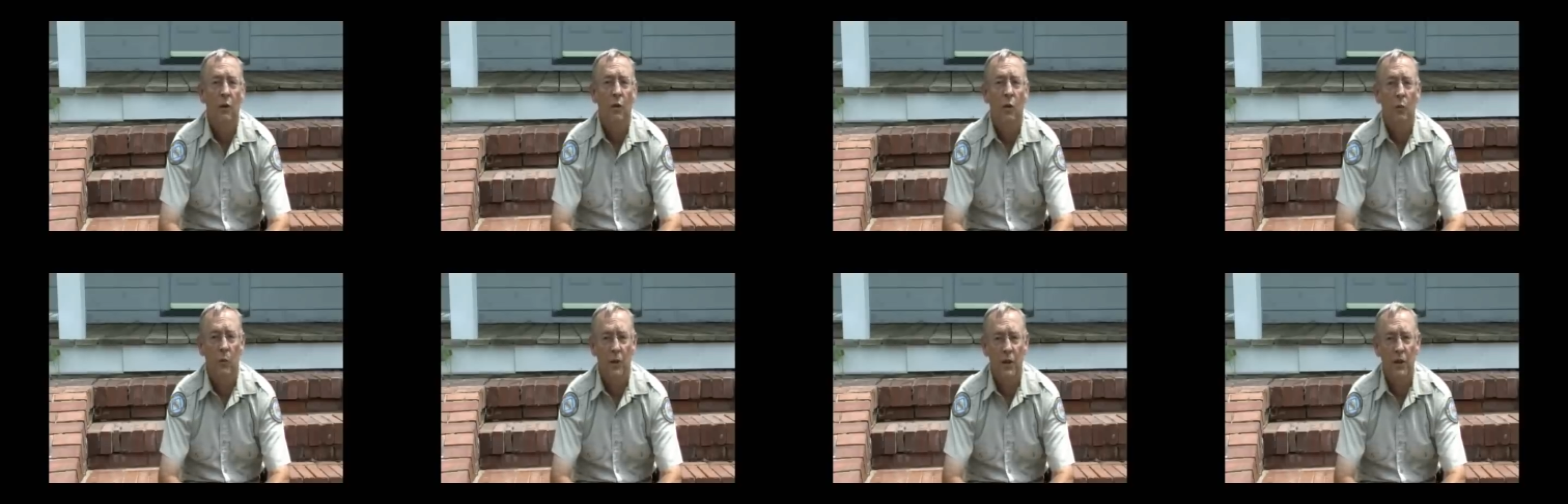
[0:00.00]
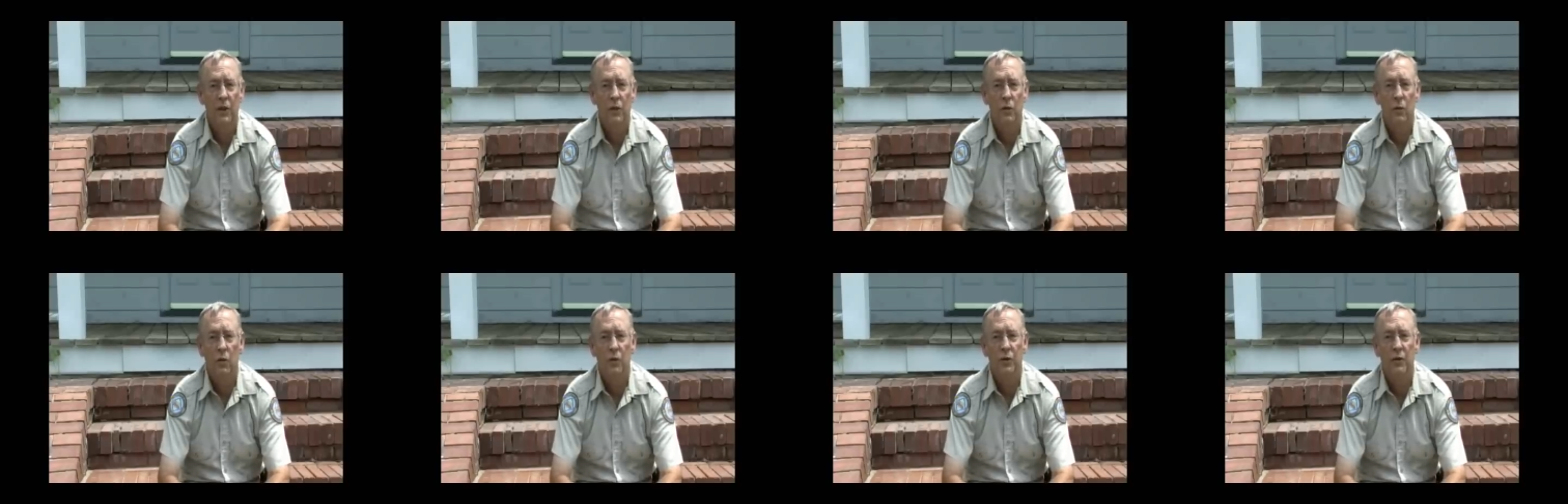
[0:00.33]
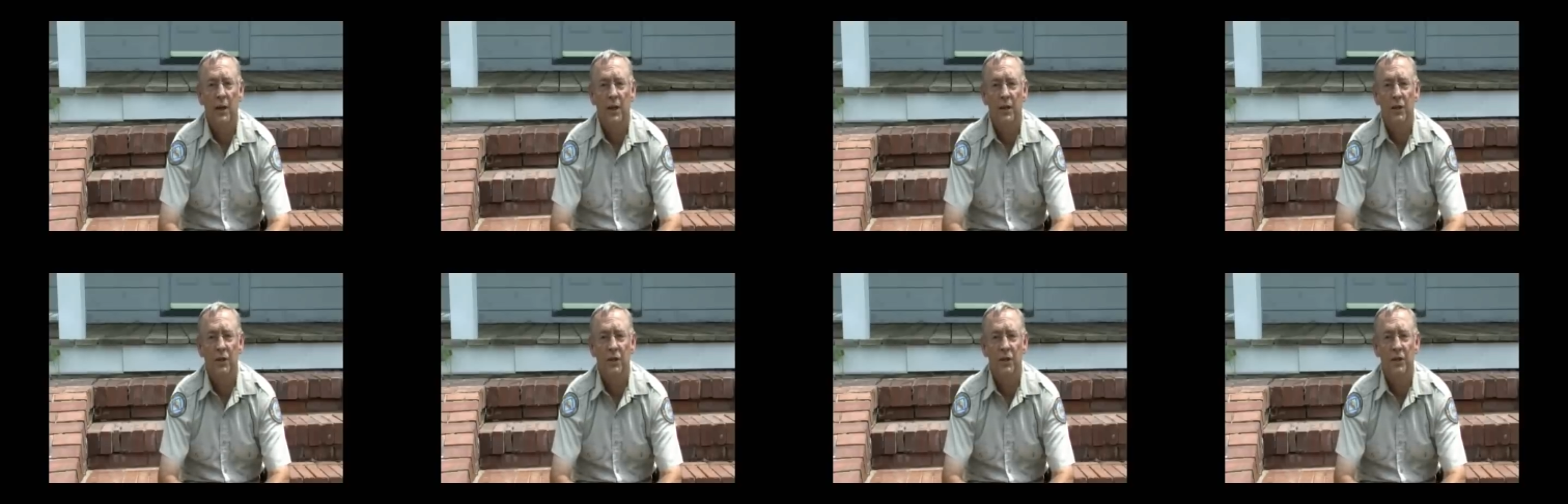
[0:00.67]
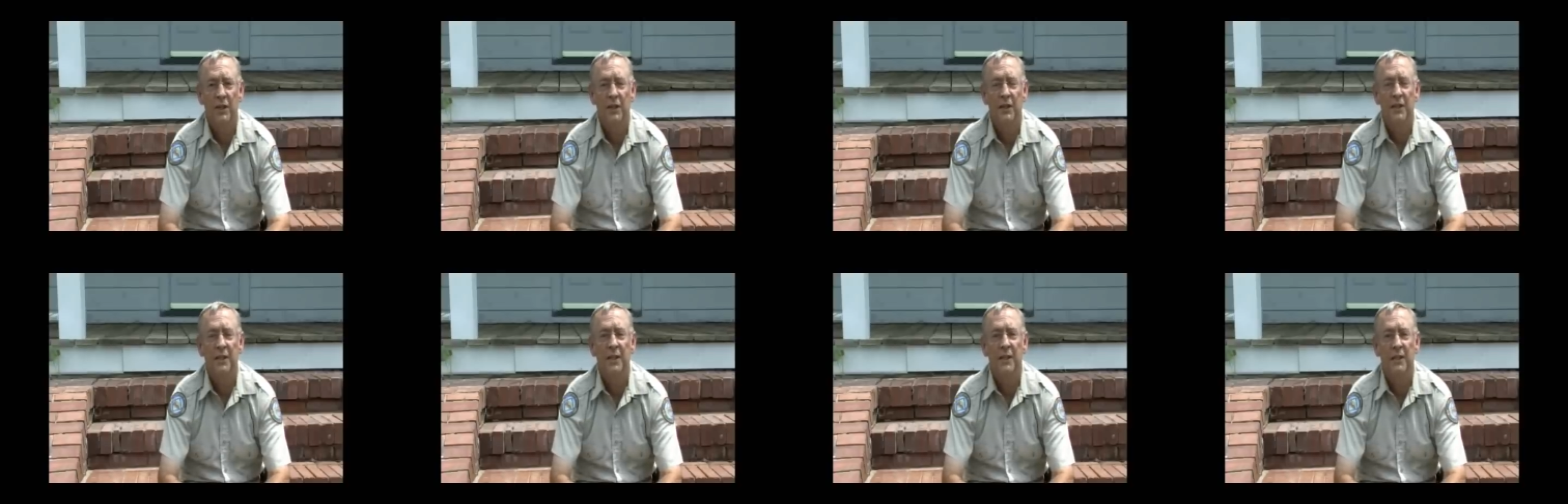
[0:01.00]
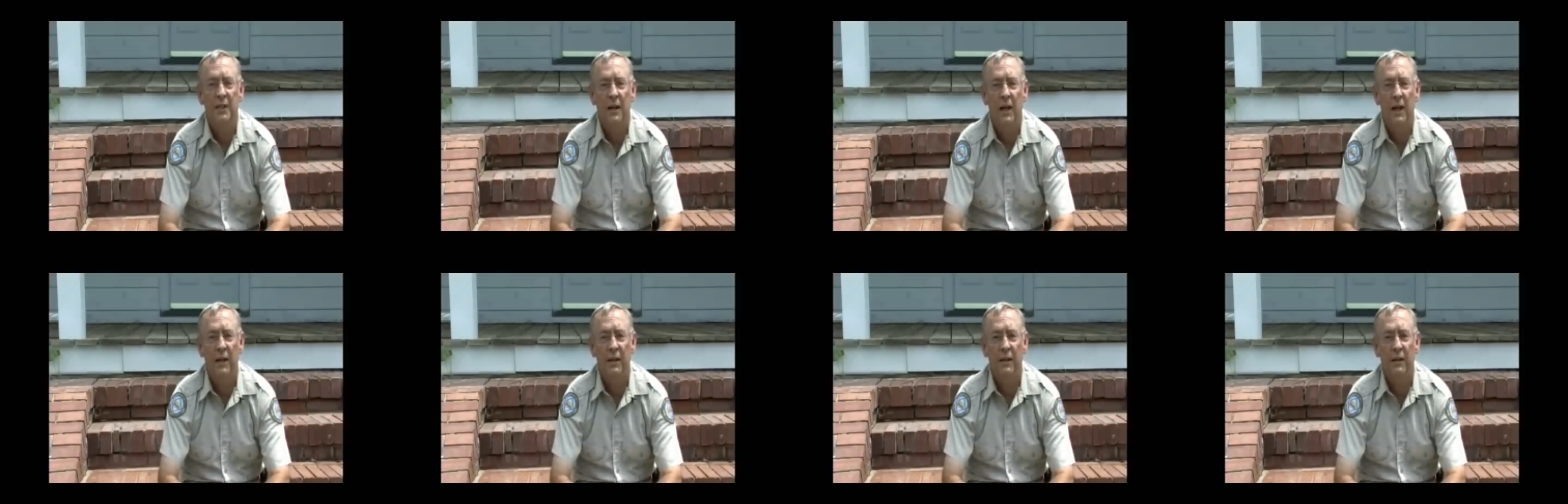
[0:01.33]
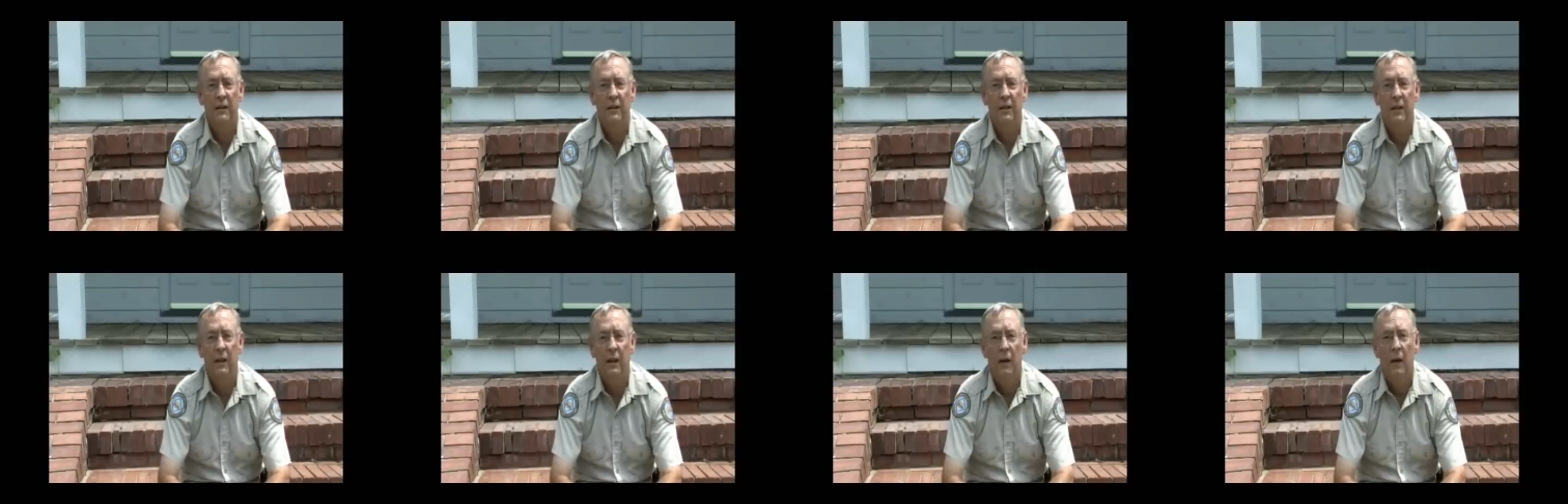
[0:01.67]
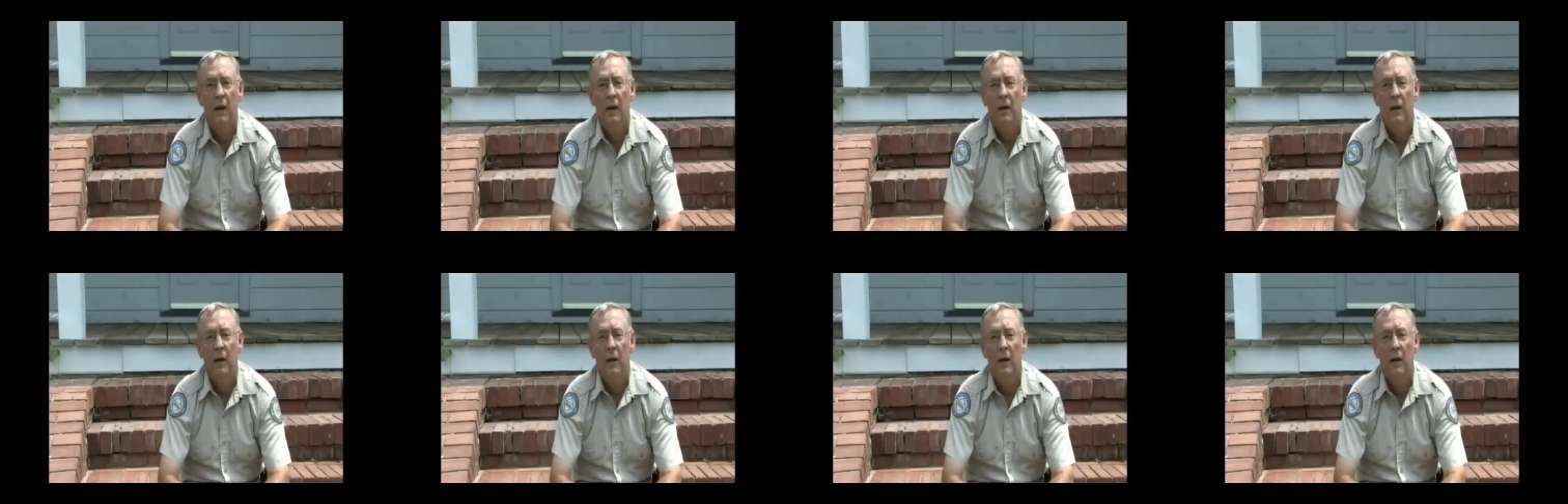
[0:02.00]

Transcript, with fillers: the resource agencies decided